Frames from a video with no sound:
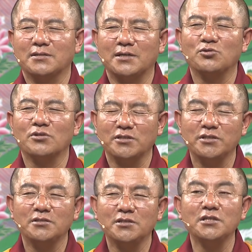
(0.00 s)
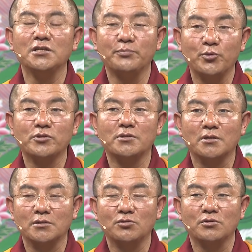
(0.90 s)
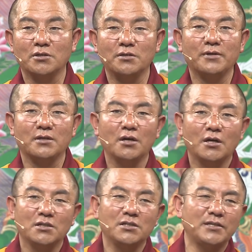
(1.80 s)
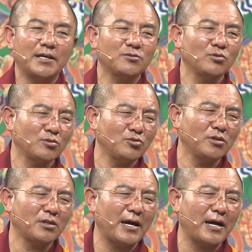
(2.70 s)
They took 3 ships going to the ocean together.